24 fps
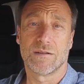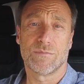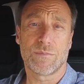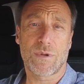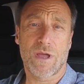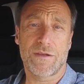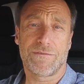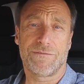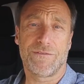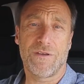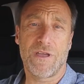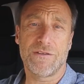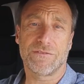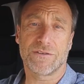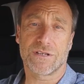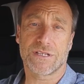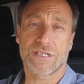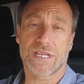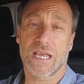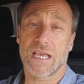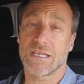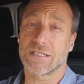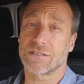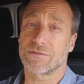My
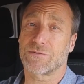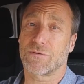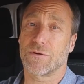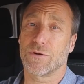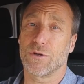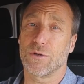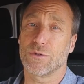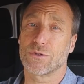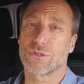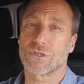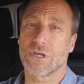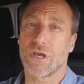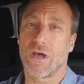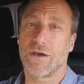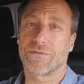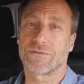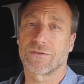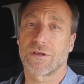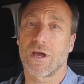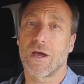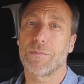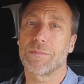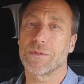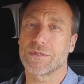favorite test for a new
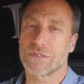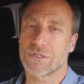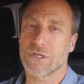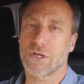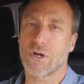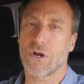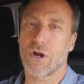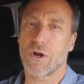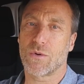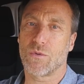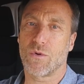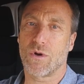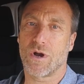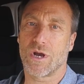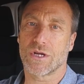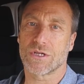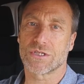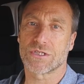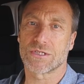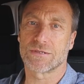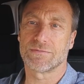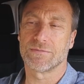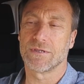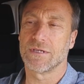soft top is the car
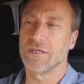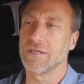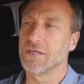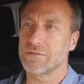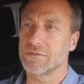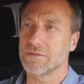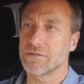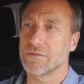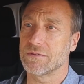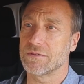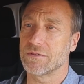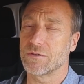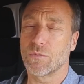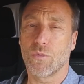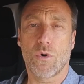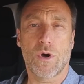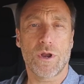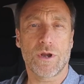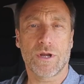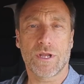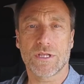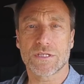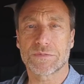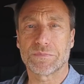wash. Your
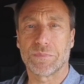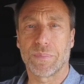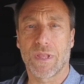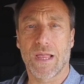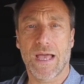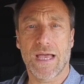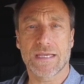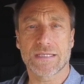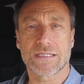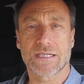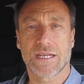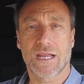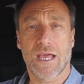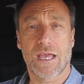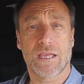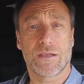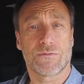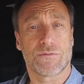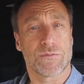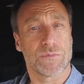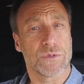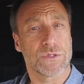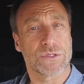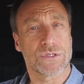water gets blasted at
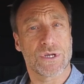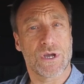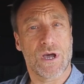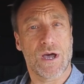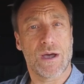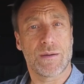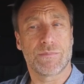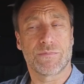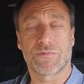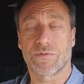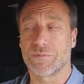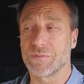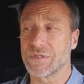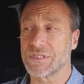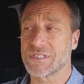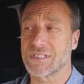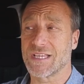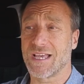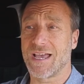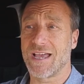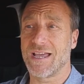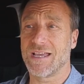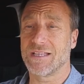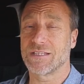you from the top, from the
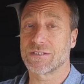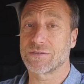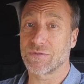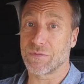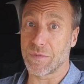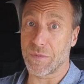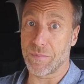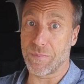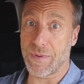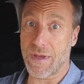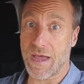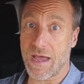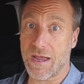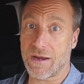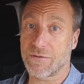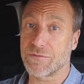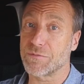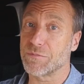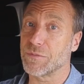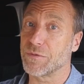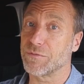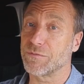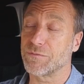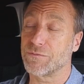sides, from the back,
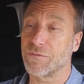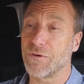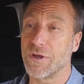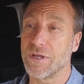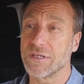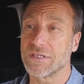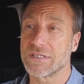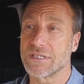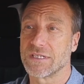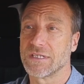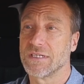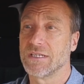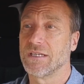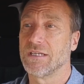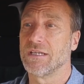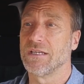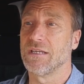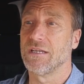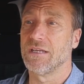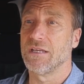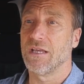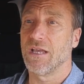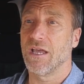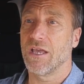from the front.
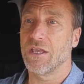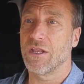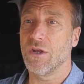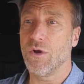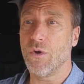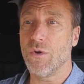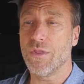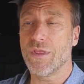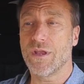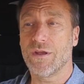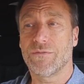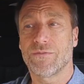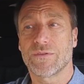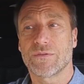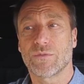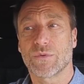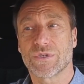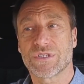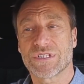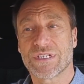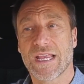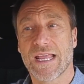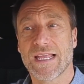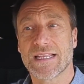And you know that if it
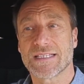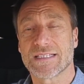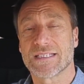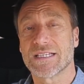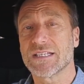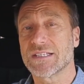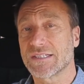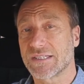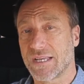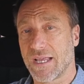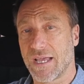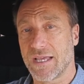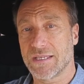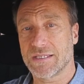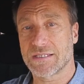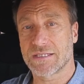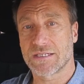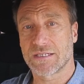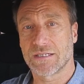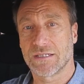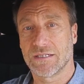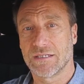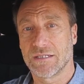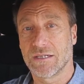withstands this
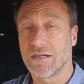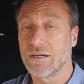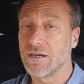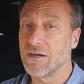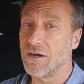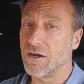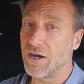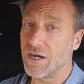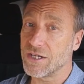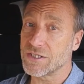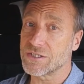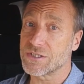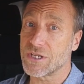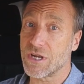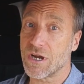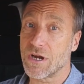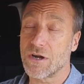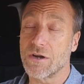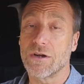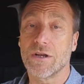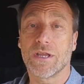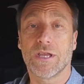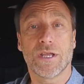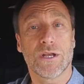test, odds
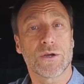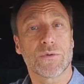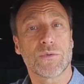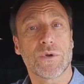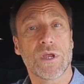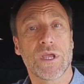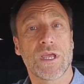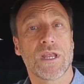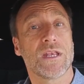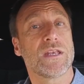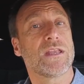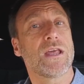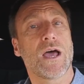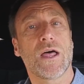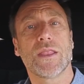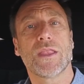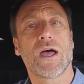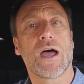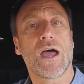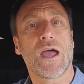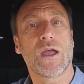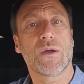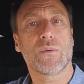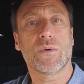are, in a rain, down
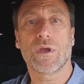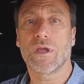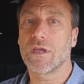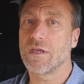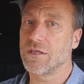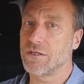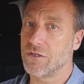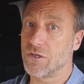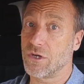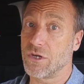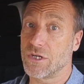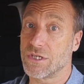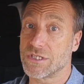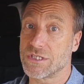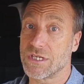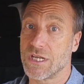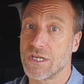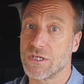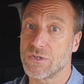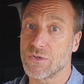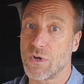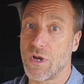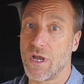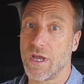the highway, you're going to
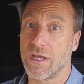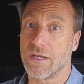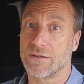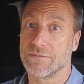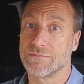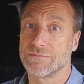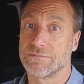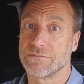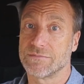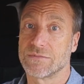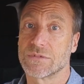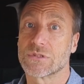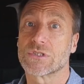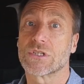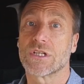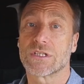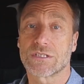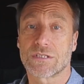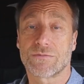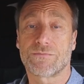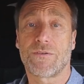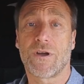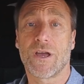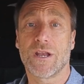stay dry. So
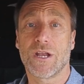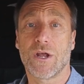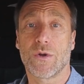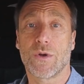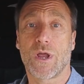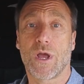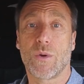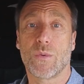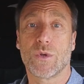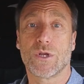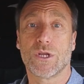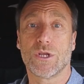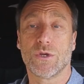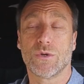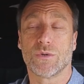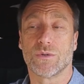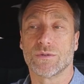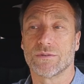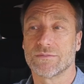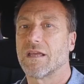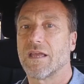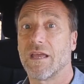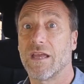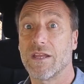let's find out how we do
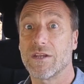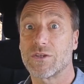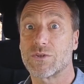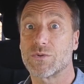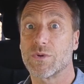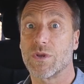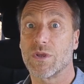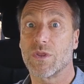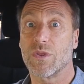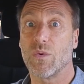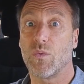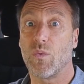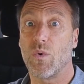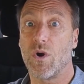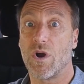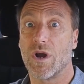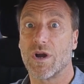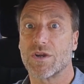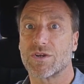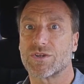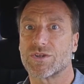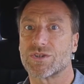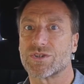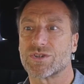entering the
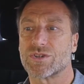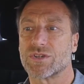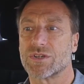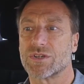wash.